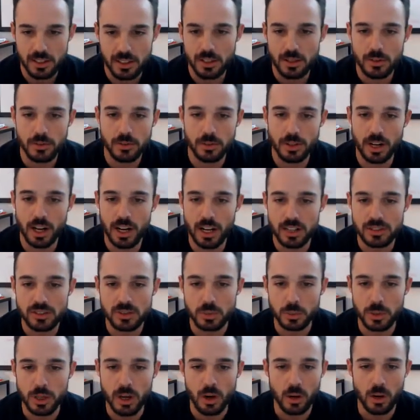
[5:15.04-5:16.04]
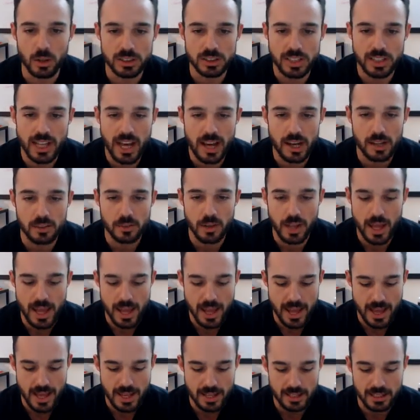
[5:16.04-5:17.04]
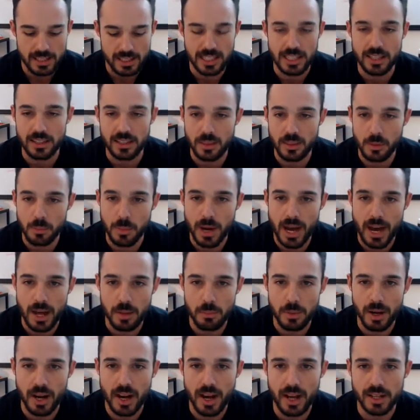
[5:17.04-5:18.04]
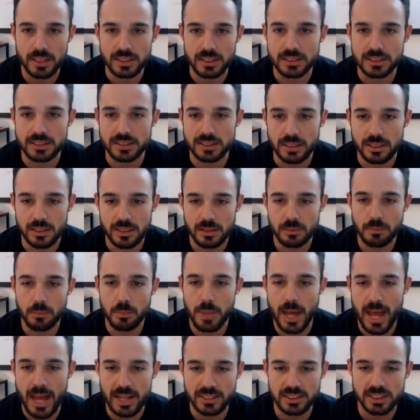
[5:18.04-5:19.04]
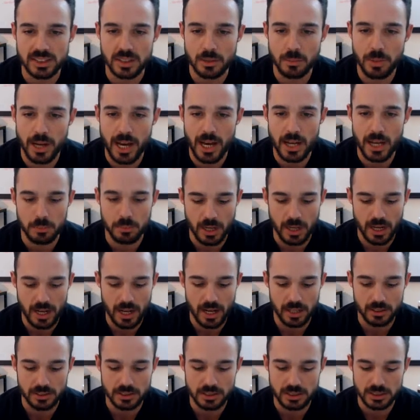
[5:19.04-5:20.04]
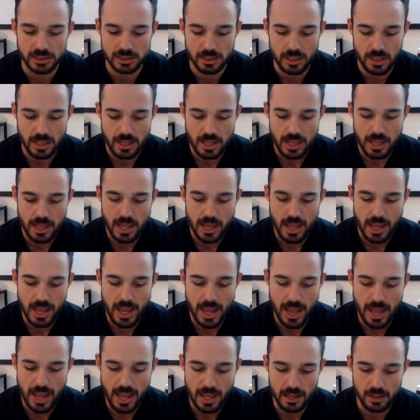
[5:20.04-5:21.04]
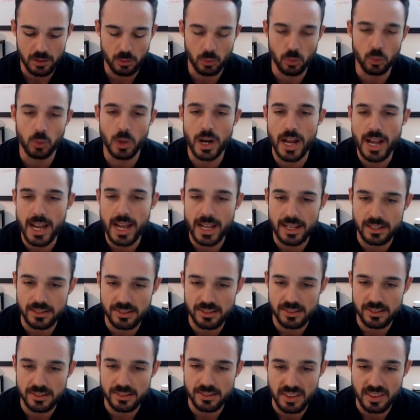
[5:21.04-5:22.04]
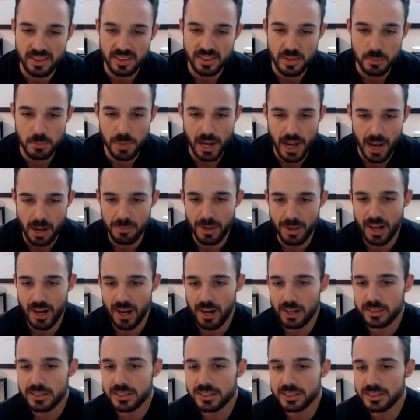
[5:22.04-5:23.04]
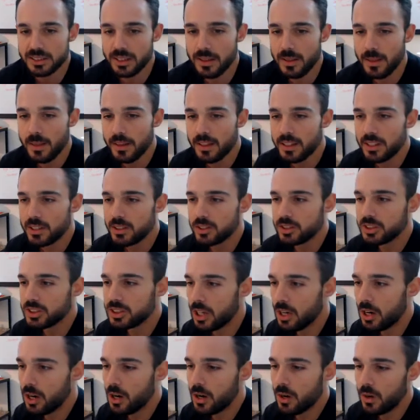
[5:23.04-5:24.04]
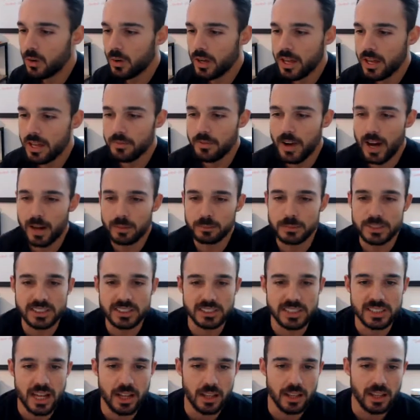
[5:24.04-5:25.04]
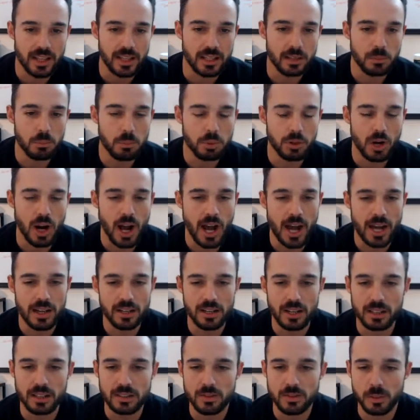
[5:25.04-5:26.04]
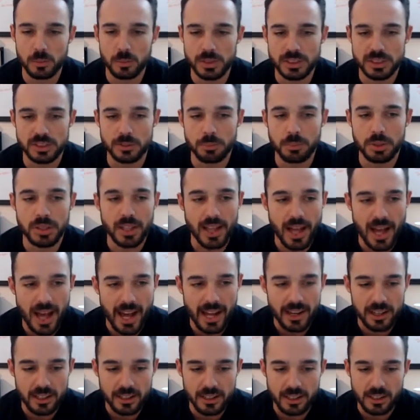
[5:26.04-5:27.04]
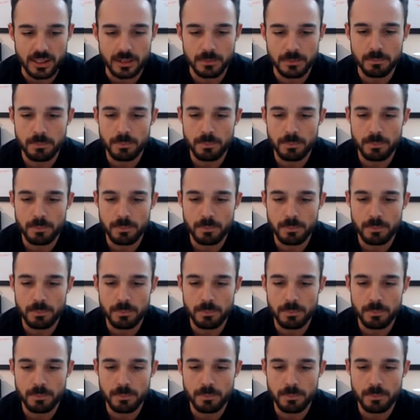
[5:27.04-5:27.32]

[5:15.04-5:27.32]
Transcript: for us. We always have a get the buy box, match the buy box, and raise the buy box. So if I'm selling product from a supplier